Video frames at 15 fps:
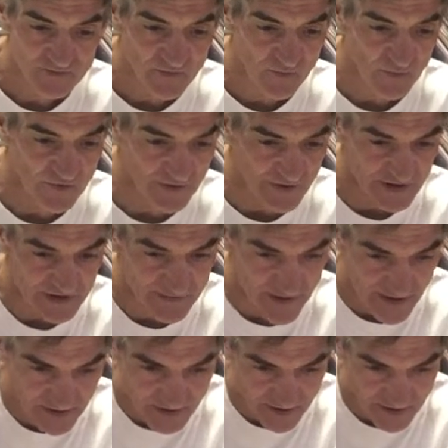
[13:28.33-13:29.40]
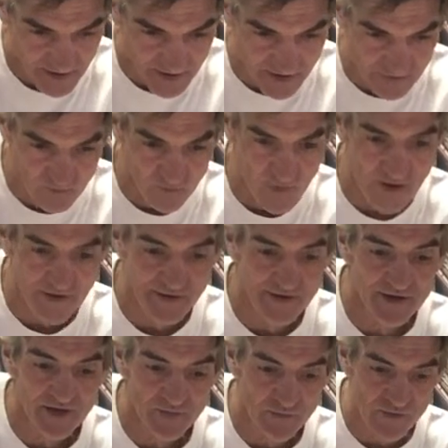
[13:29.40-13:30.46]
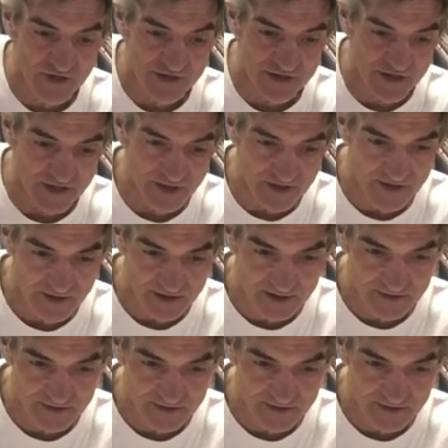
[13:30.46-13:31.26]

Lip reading: We would expect the water to come rushing in.